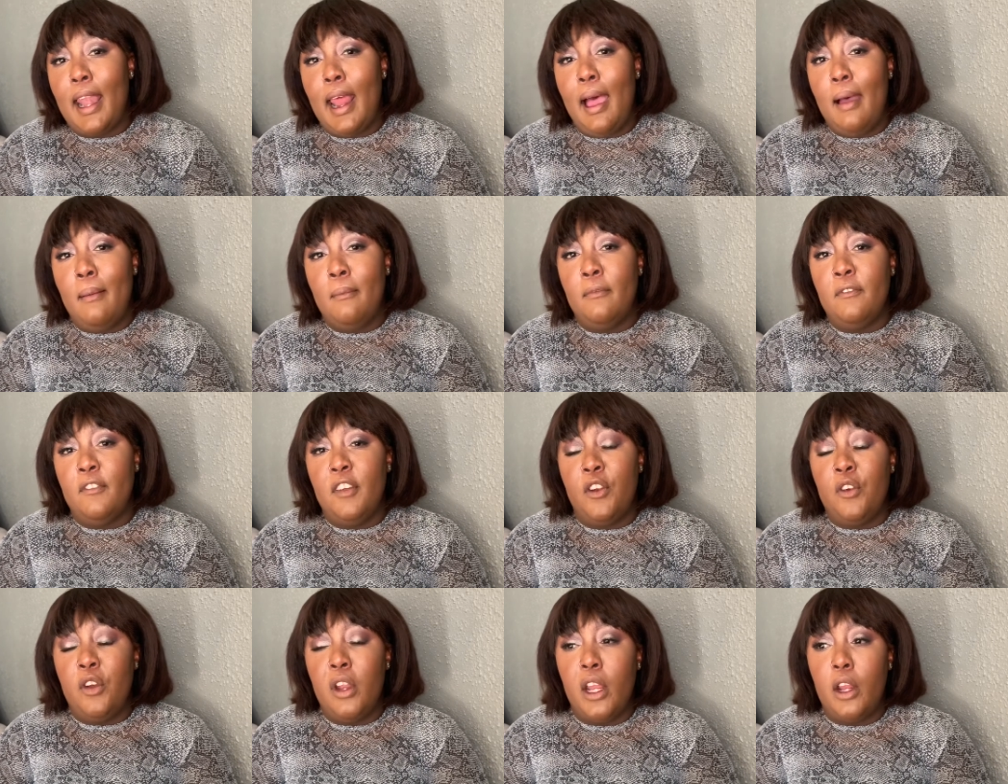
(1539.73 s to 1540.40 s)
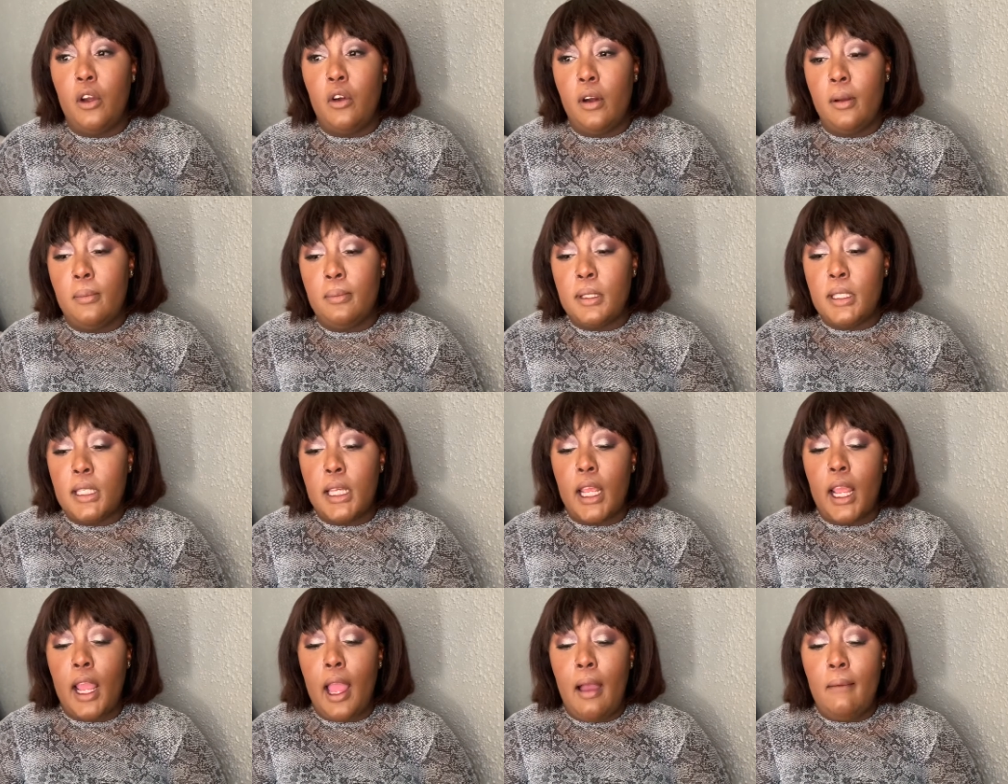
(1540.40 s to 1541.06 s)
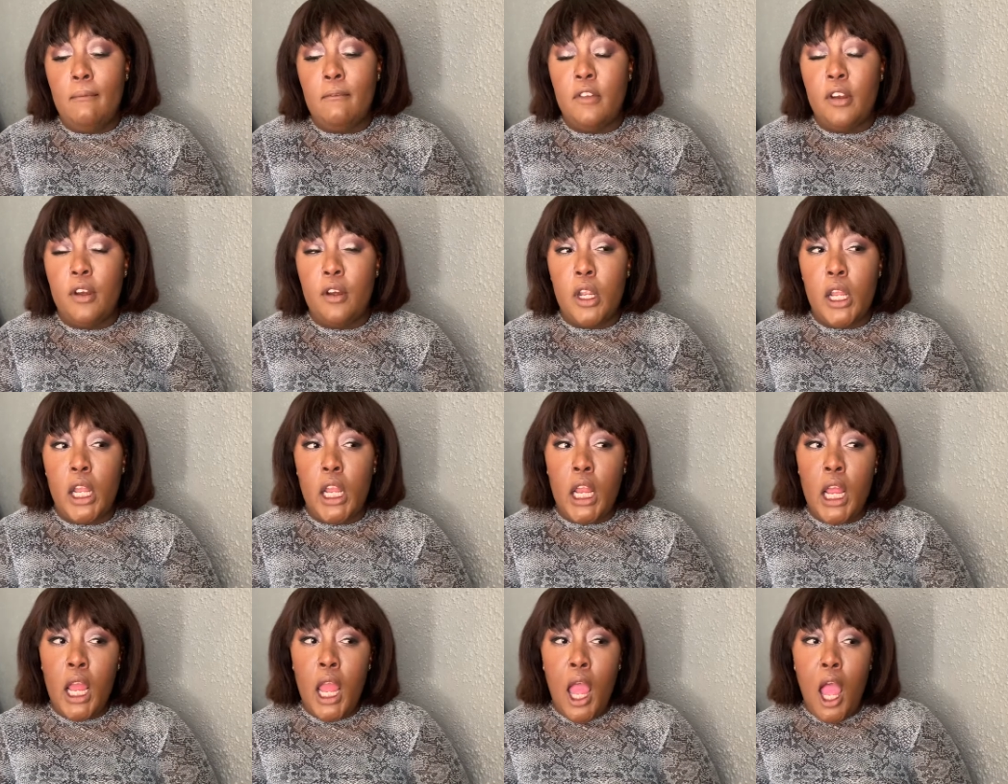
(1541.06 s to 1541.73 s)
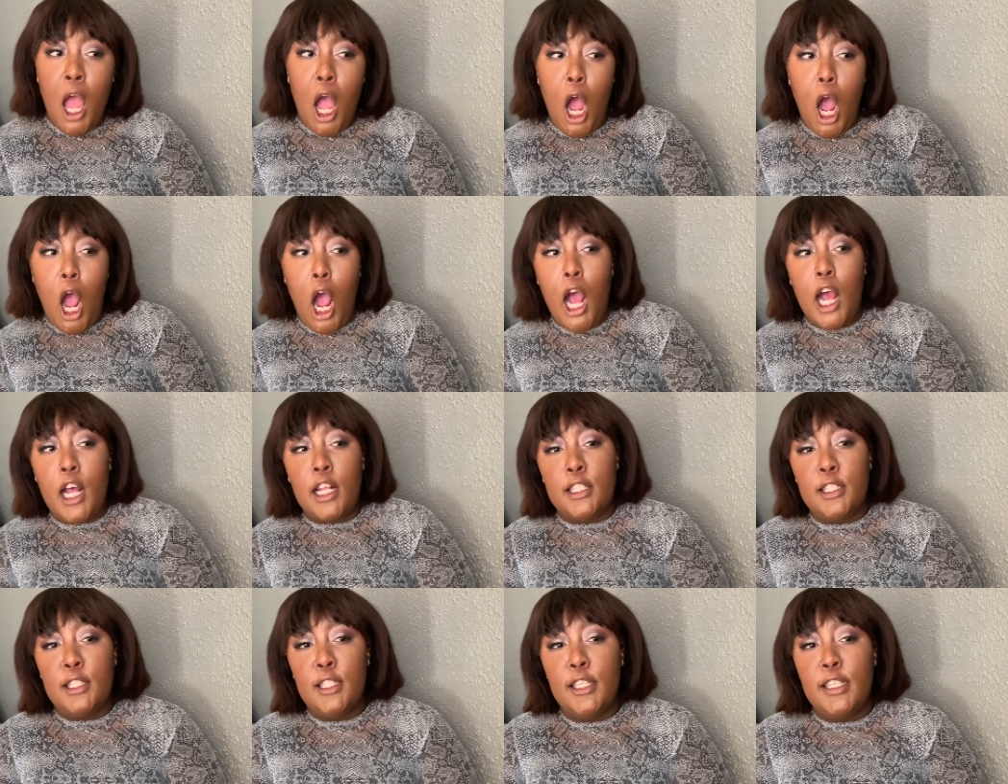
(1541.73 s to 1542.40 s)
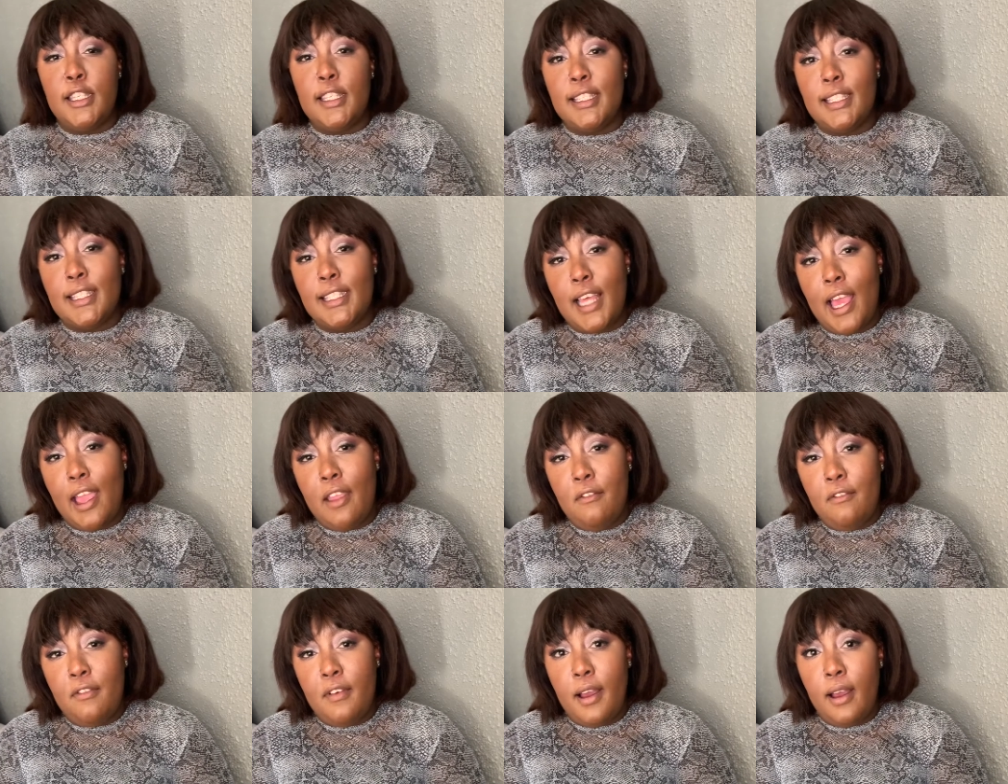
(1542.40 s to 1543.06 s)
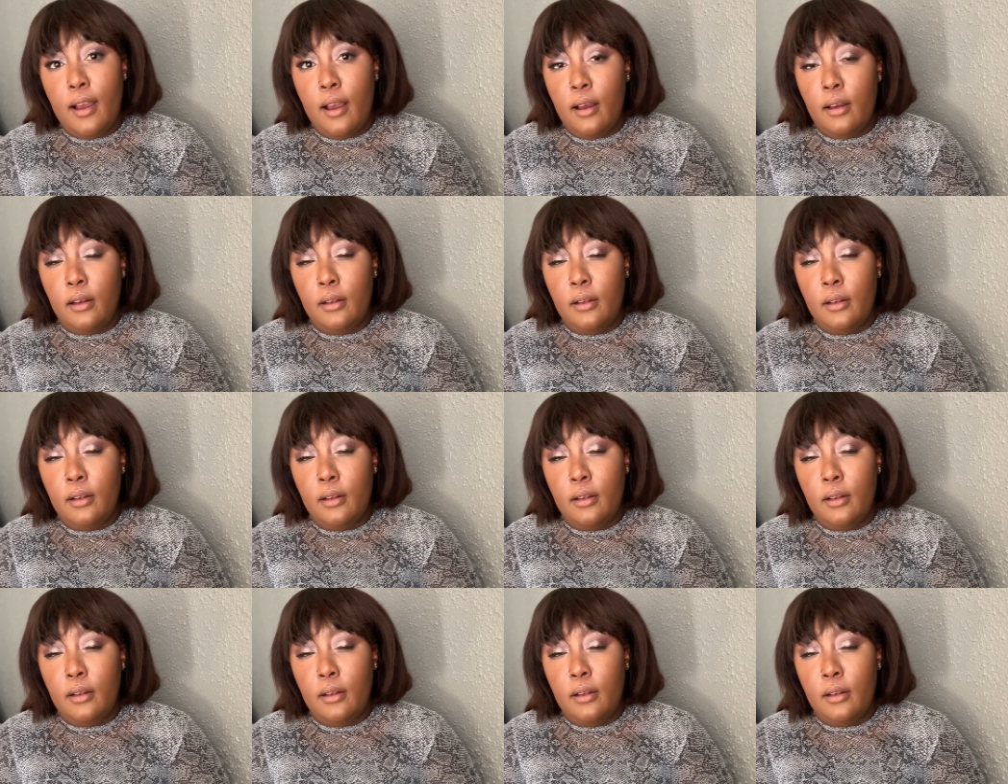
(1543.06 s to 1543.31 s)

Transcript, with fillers: i'm very cryptic i'm very hard to decipher